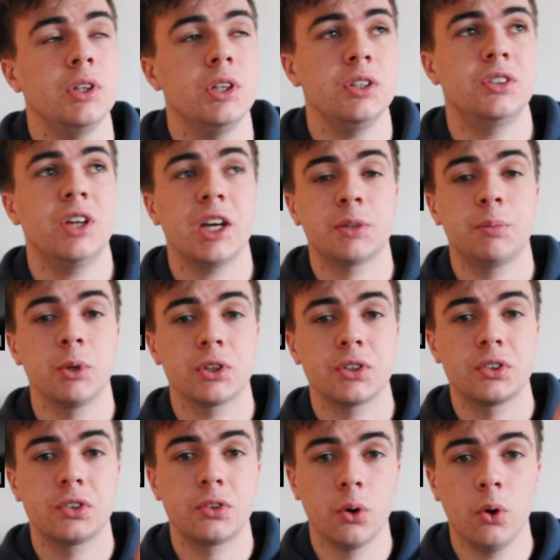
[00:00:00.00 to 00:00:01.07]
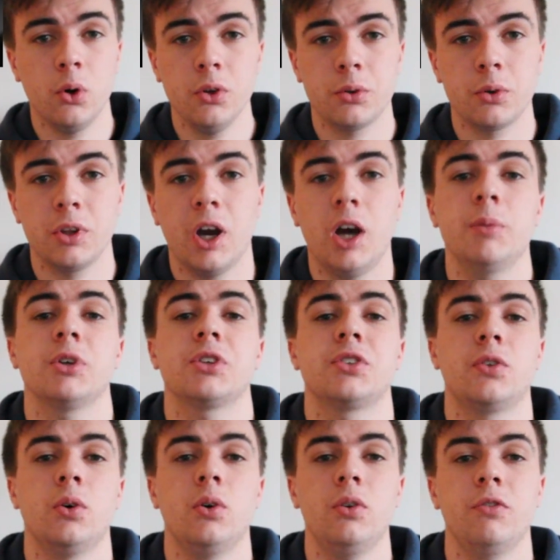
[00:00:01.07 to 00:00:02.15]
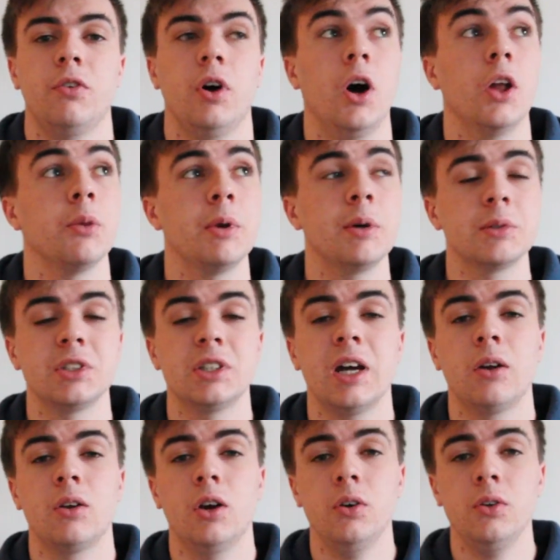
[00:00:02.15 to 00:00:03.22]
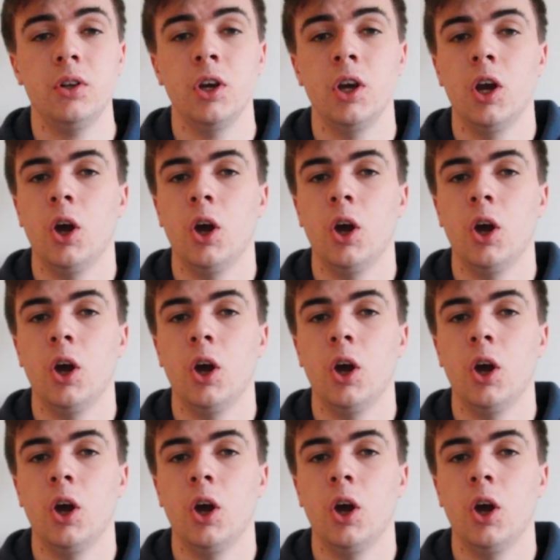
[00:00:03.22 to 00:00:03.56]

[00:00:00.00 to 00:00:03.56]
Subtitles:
the textbook store through the iBooks store for other people to download,